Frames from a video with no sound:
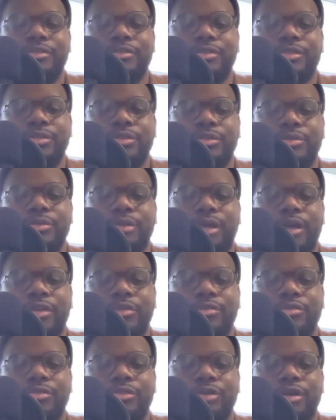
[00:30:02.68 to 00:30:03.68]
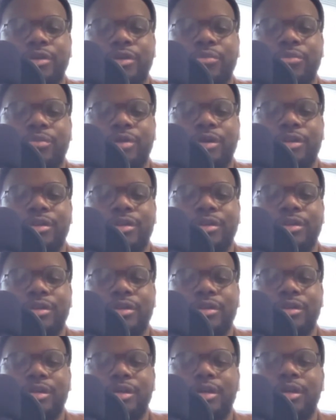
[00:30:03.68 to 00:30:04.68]
too. Like you don't want
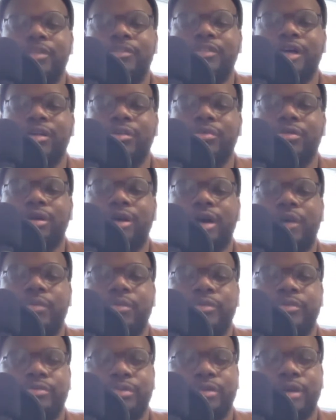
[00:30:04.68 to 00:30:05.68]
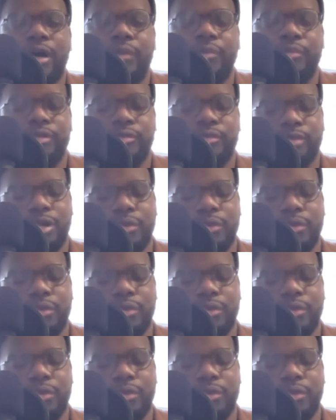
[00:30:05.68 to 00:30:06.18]
to, because I don't know. I was when I